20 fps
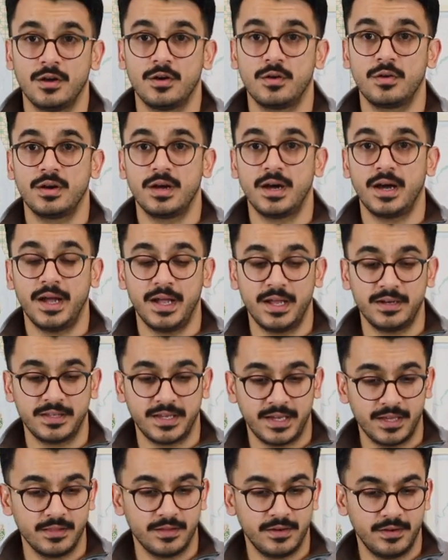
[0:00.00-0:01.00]
Or a hired
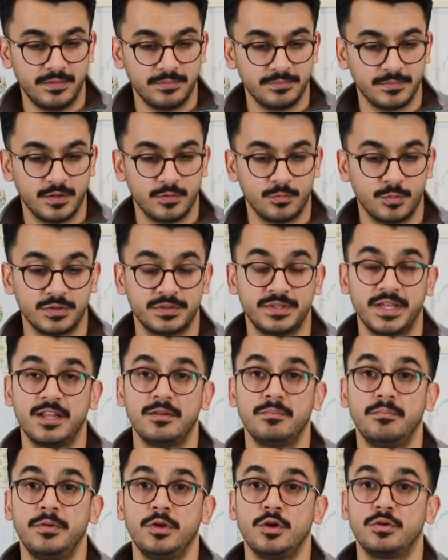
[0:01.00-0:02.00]
killer would
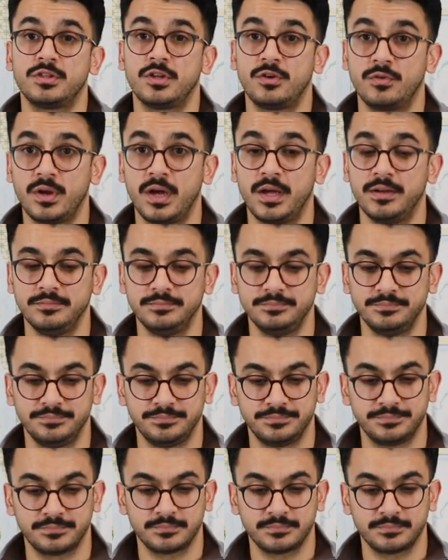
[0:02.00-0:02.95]
then be on the run,